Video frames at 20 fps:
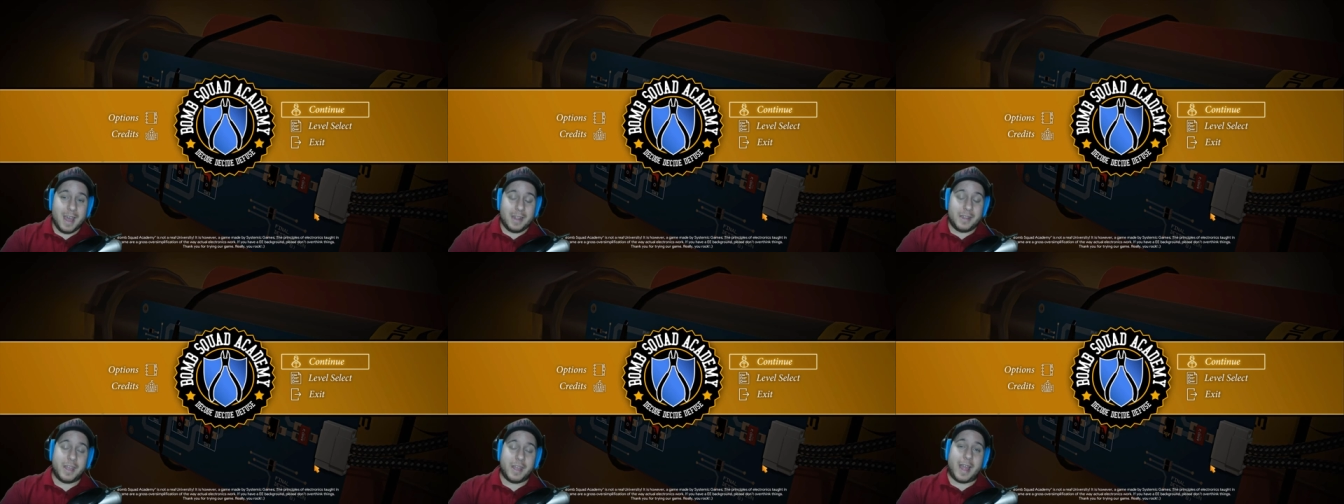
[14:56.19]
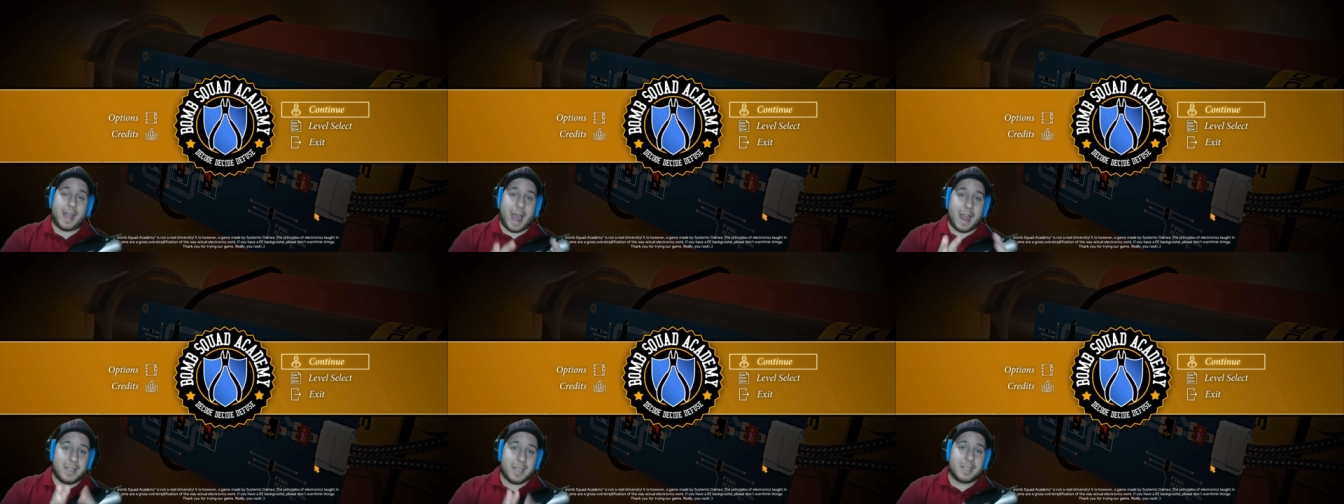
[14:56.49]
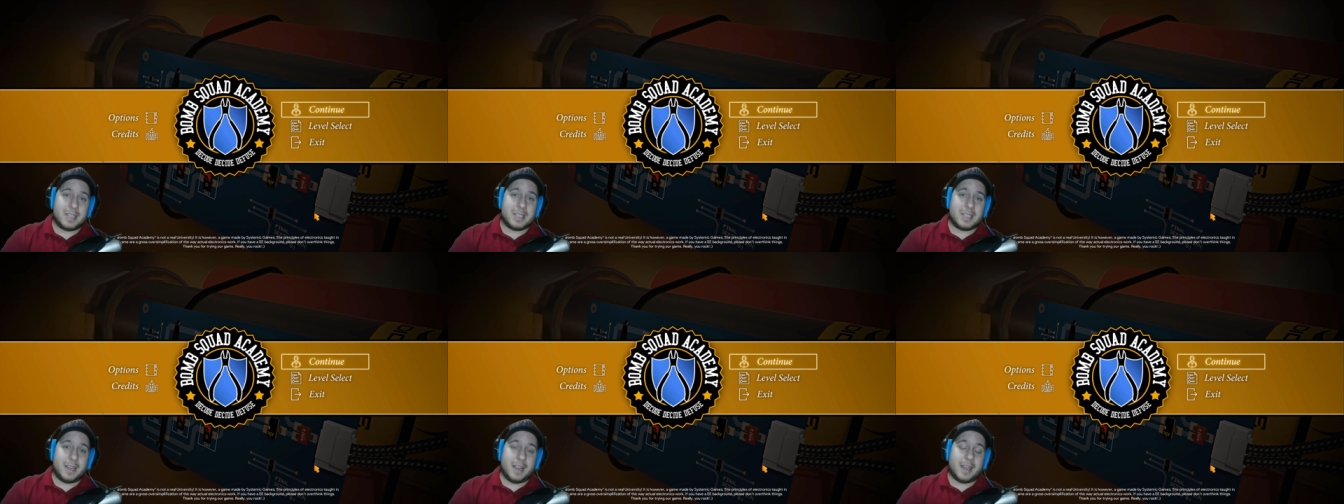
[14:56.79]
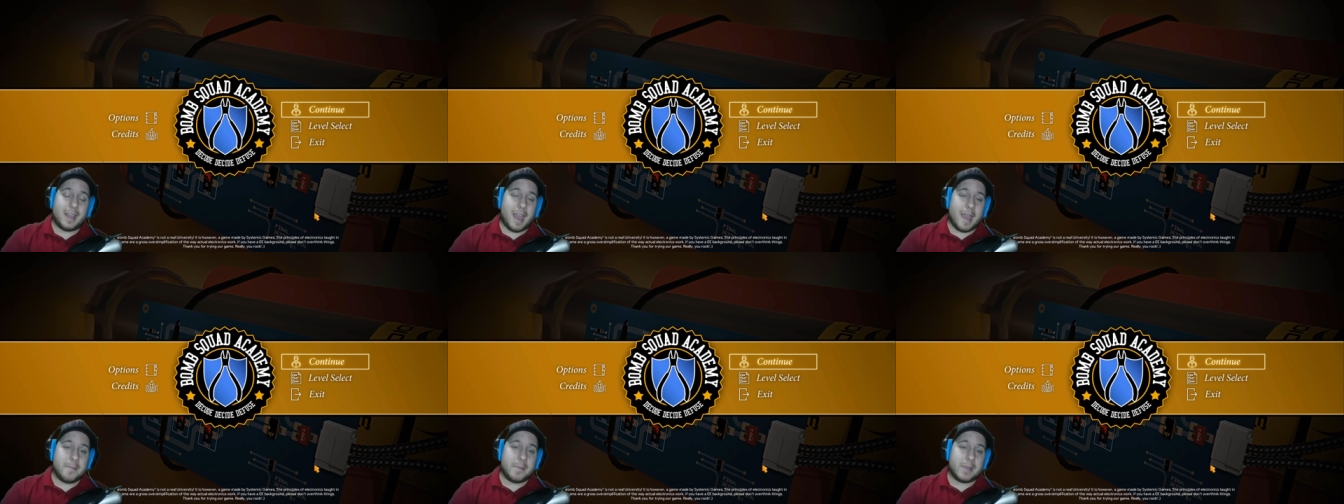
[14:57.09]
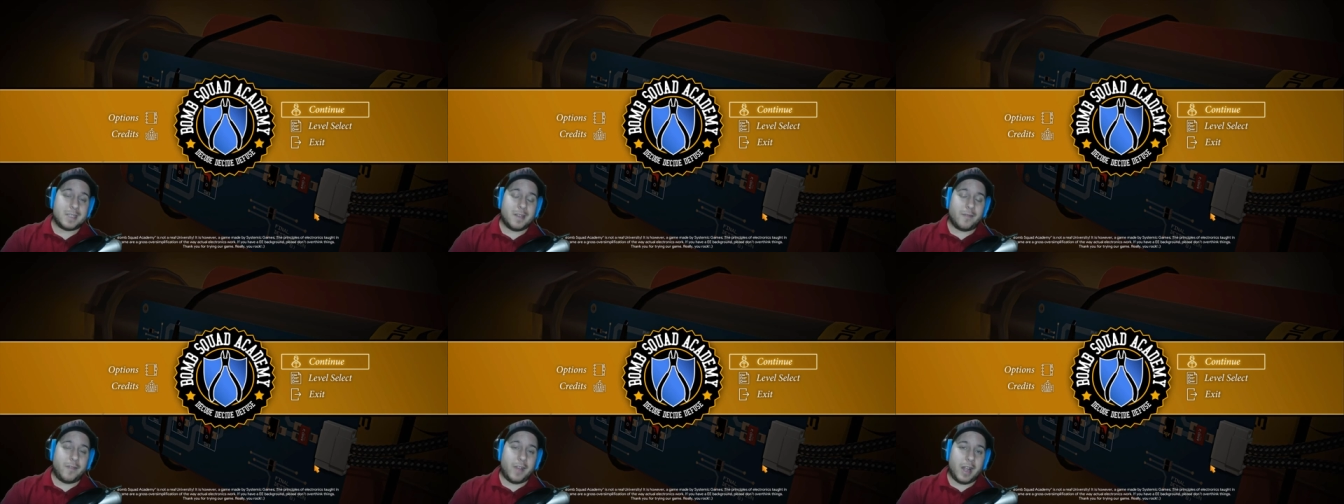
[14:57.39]
The, I did see the game
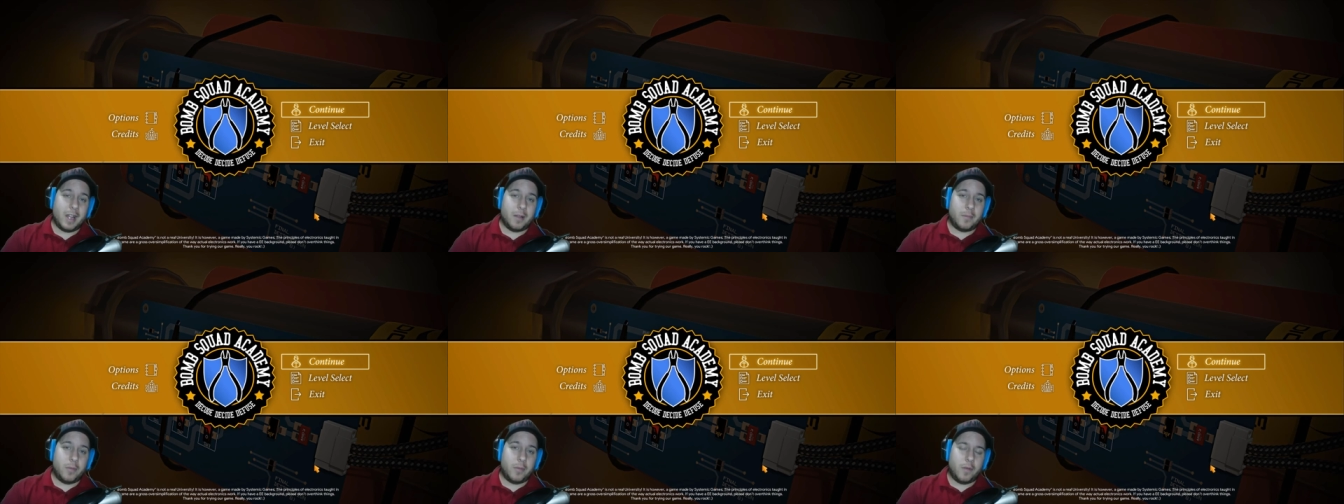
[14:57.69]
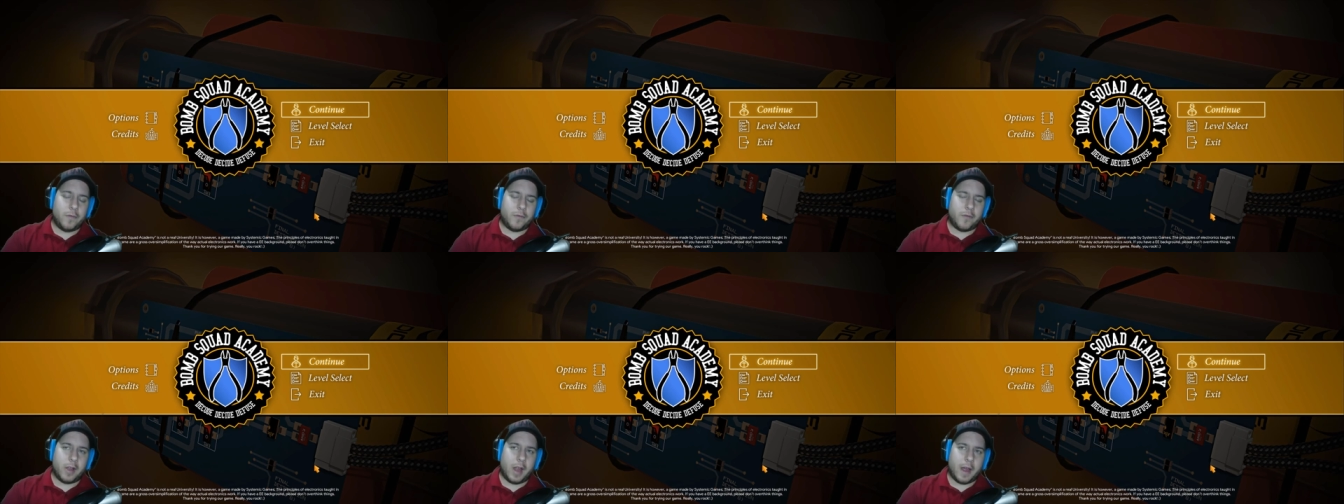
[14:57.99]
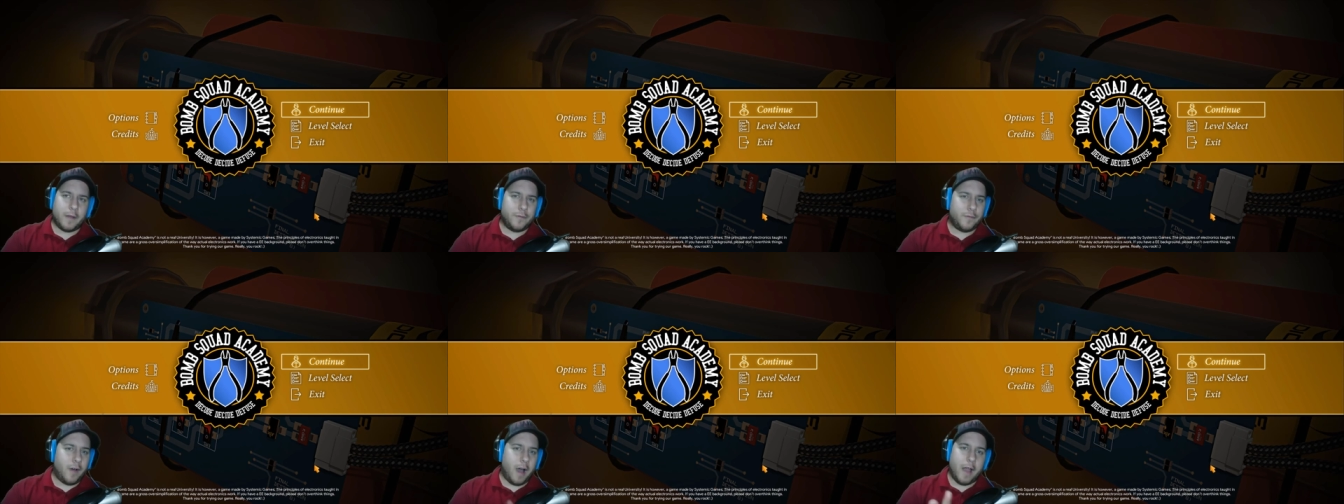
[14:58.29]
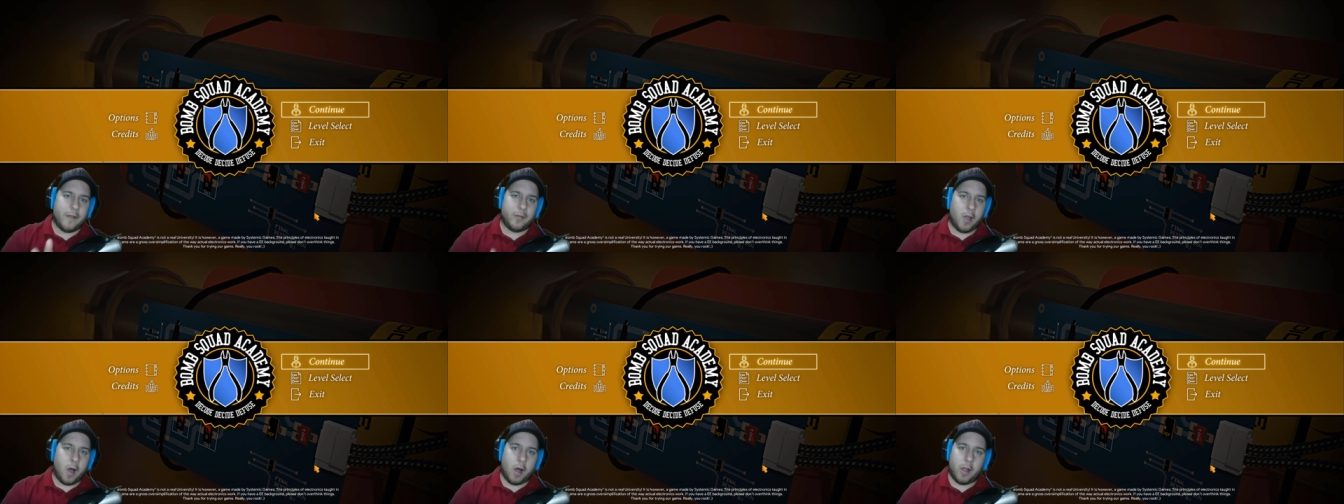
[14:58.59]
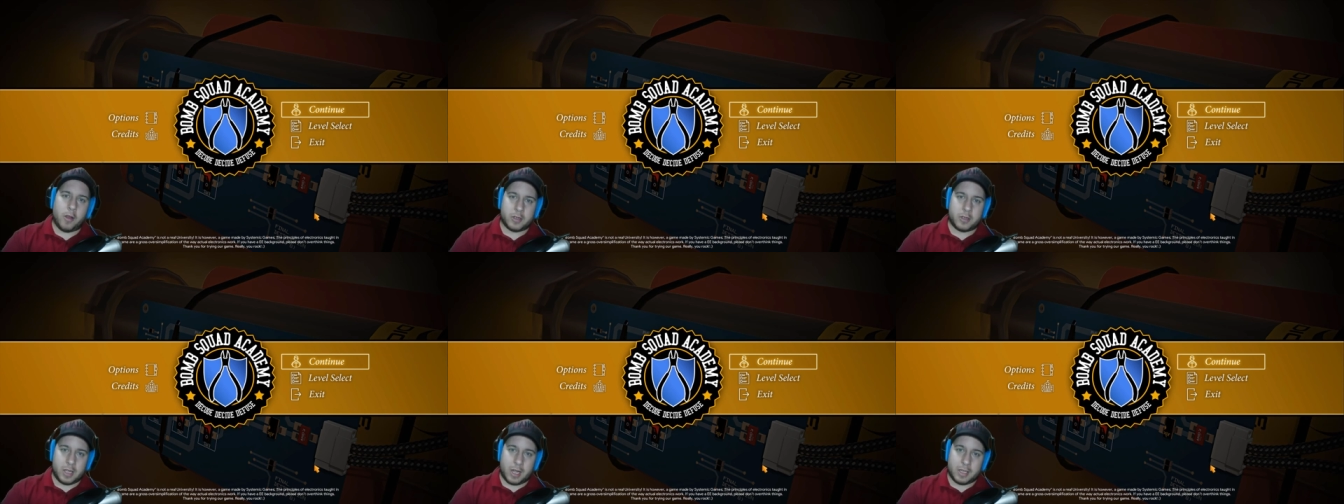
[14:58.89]
is available for like five
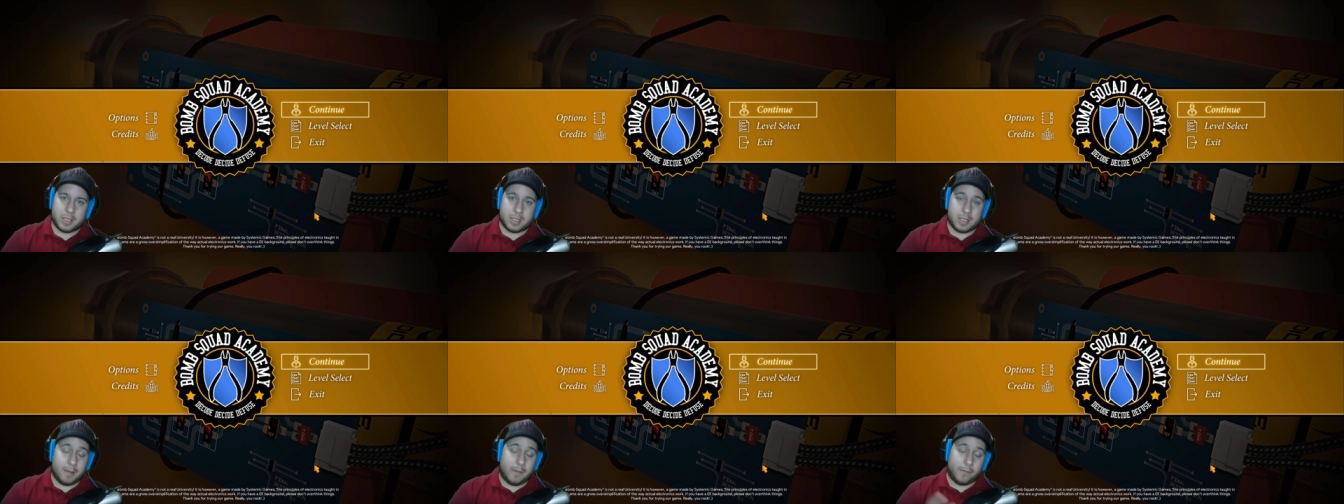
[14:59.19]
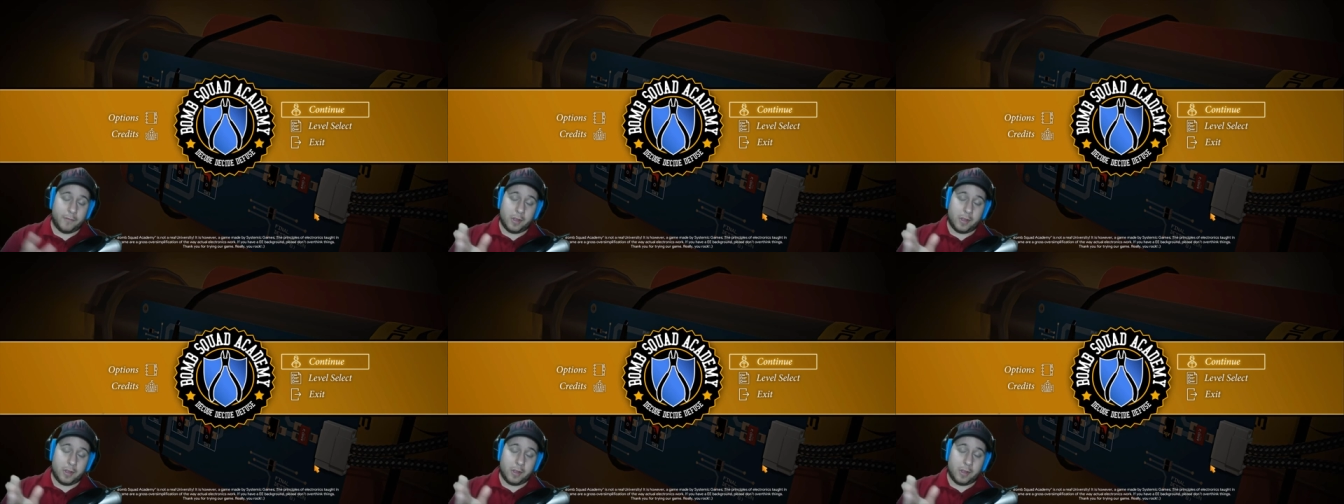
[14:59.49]
dollars on Steam.